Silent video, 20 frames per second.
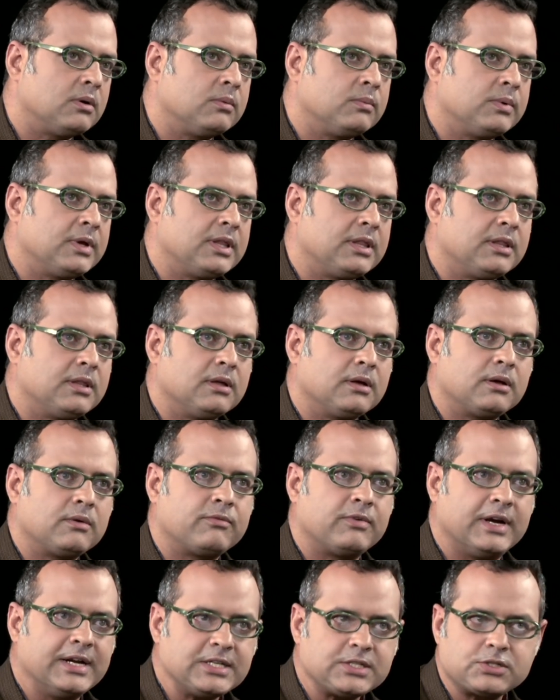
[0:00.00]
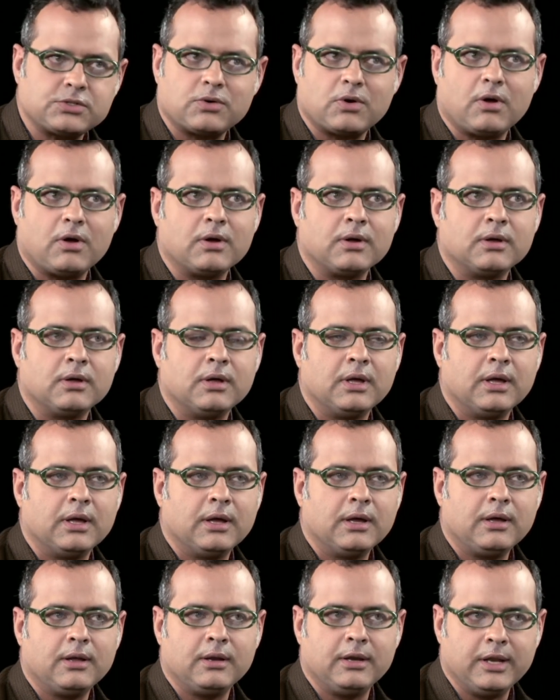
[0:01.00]
with a very strong
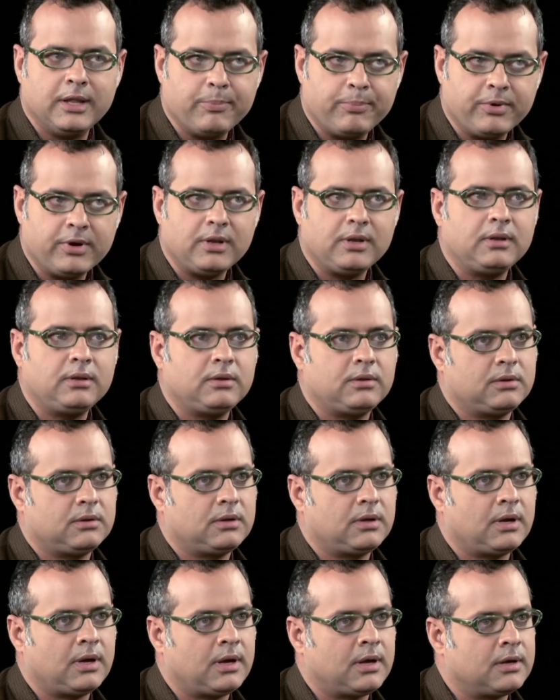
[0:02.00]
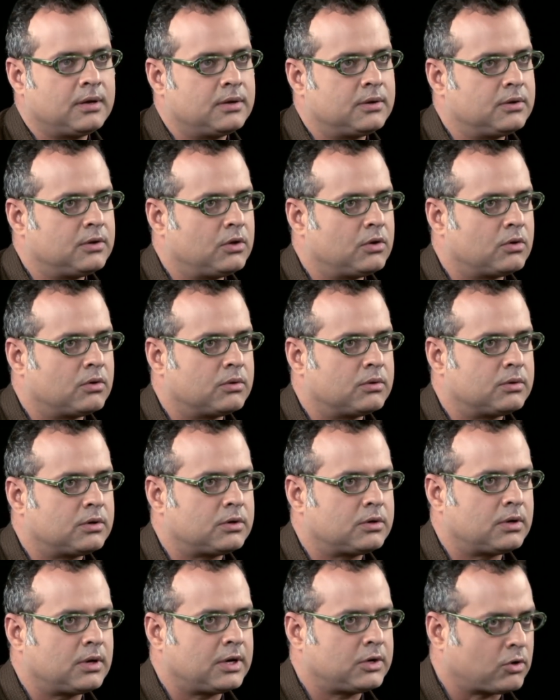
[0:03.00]
liberal, uh, you
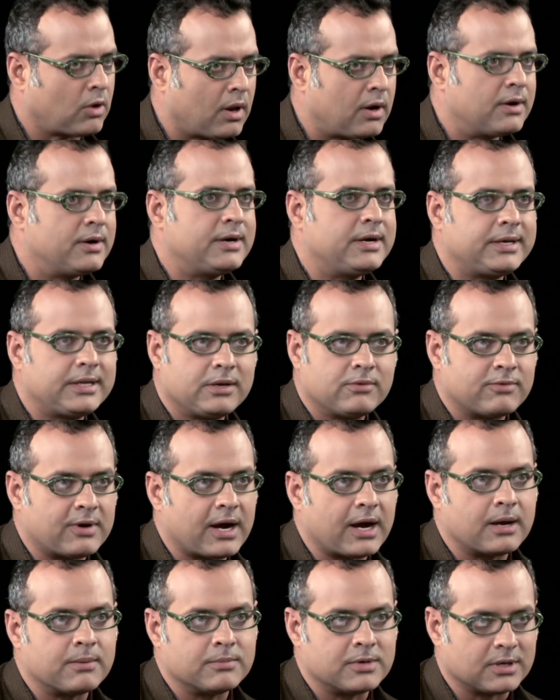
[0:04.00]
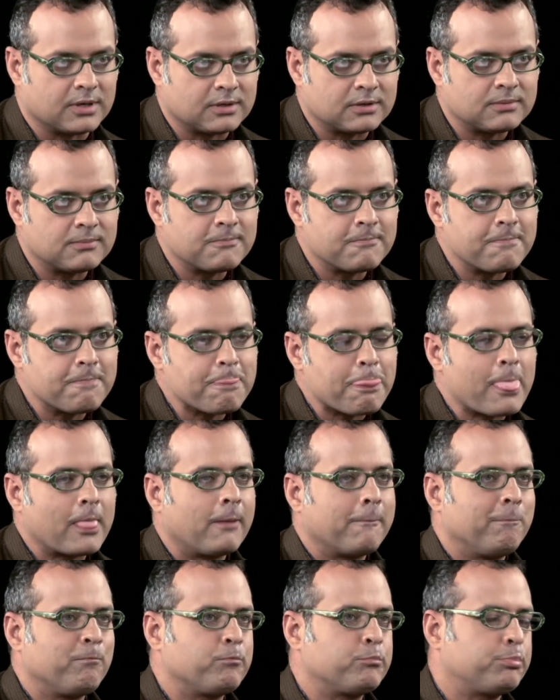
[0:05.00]
know, tolerant environment.
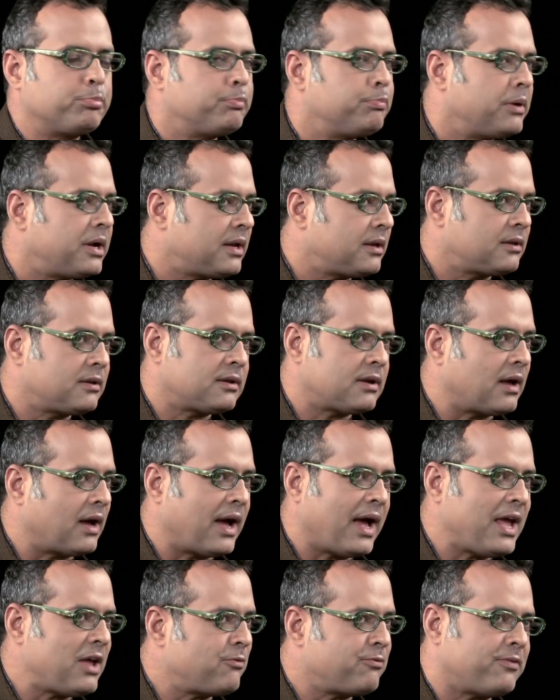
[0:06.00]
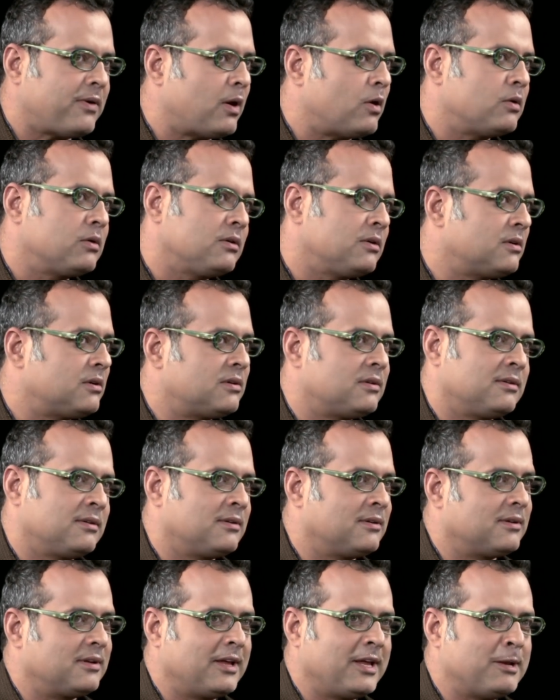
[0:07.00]
But I found
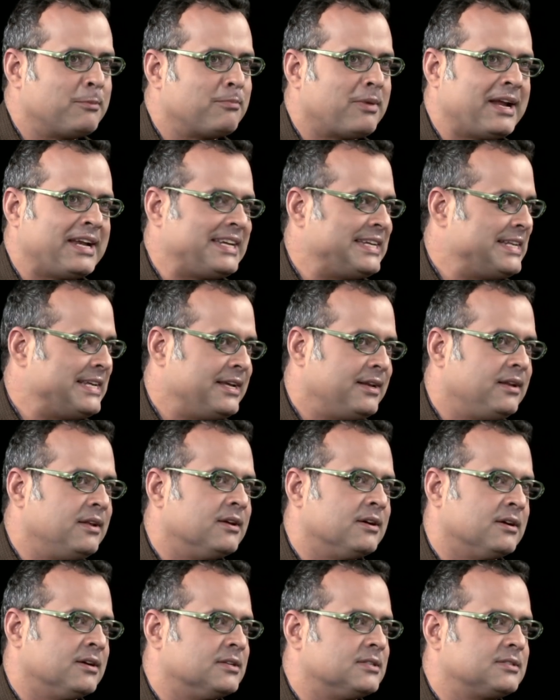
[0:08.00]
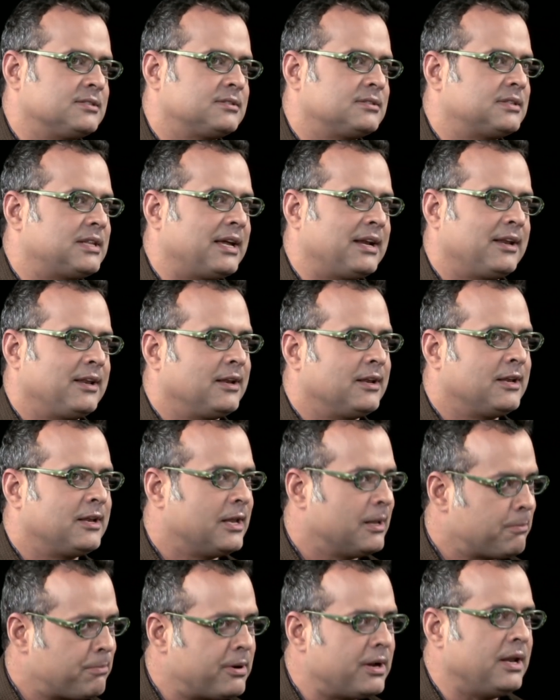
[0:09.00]
in my teen years that
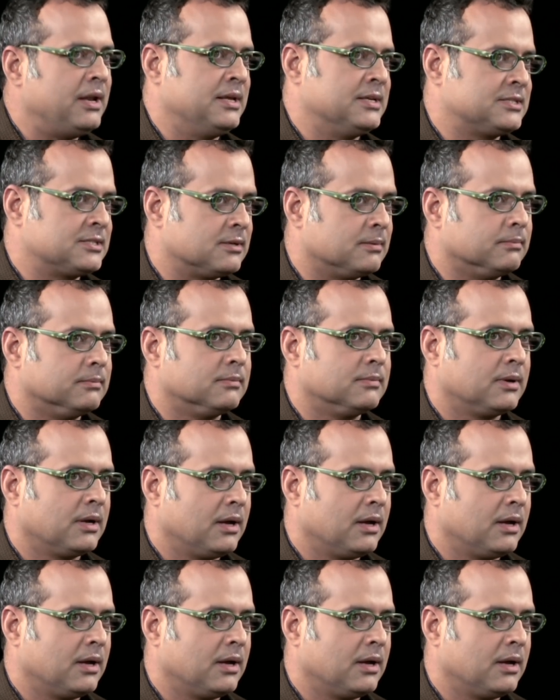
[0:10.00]
liberalism